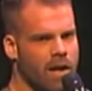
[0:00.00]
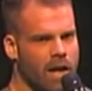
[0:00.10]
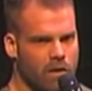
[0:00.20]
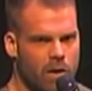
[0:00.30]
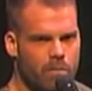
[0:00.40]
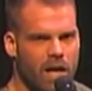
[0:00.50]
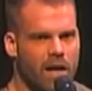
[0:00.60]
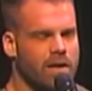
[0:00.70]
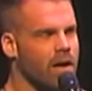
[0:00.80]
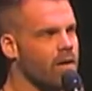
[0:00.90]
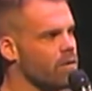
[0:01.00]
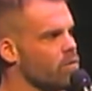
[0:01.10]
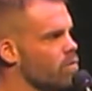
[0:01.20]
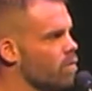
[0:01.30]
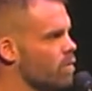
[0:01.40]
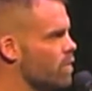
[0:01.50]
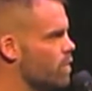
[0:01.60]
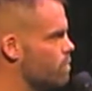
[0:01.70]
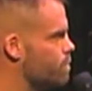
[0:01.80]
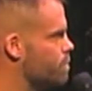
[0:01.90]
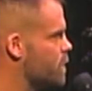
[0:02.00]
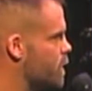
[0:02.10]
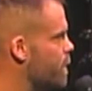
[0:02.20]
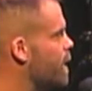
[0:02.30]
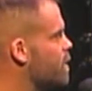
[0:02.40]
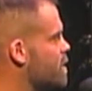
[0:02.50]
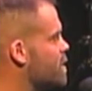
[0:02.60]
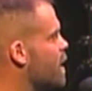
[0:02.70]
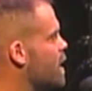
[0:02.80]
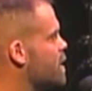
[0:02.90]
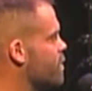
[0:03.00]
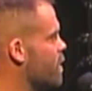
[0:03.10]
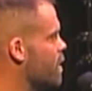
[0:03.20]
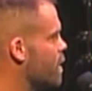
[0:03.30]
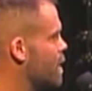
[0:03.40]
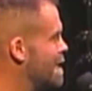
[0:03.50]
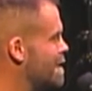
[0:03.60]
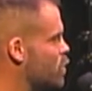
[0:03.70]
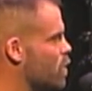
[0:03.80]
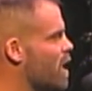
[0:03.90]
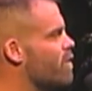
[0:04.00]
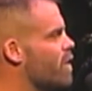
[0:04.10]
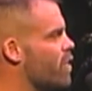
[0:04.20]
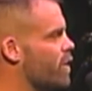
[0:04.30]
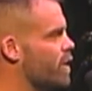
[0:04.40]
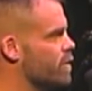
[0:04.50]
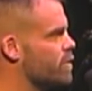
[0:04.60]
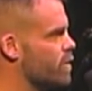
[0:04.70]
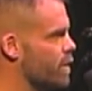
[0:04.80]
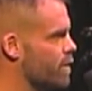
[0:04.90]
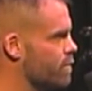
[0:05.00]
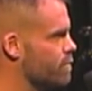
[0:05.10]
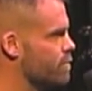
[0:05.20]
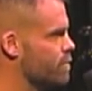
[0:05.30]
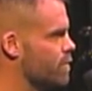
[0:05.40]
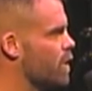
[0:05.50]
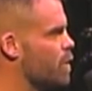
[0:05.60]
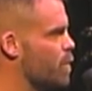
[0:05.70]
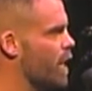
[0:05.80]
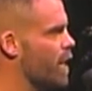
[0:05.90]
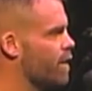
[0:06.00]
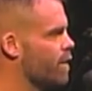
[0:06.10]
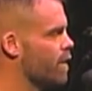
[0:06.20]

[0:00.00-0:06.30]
And looking back now, to me, it's the size of a drive-in theater screen, looking back.